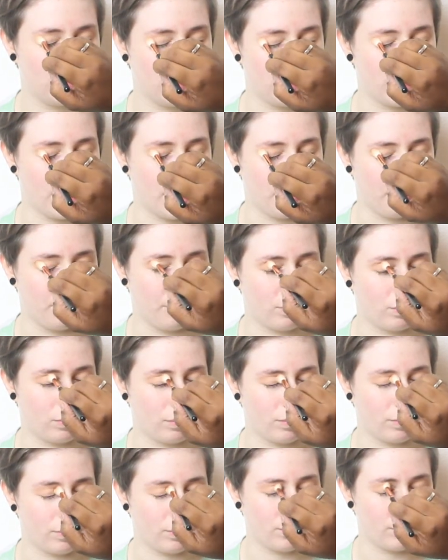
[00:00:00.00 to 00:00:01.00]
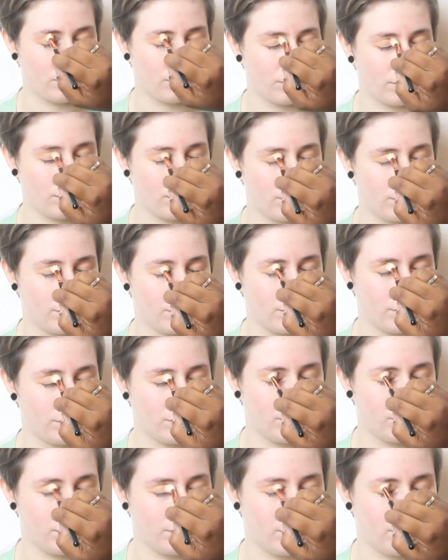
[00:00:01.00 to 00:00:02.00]
Yeah. I bought it from America,
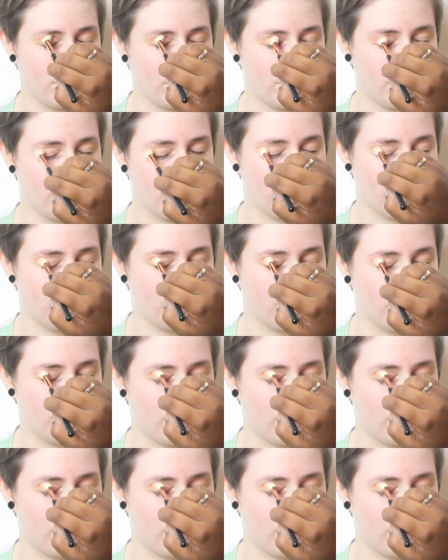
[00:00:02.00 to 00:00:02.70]
paid for shipping and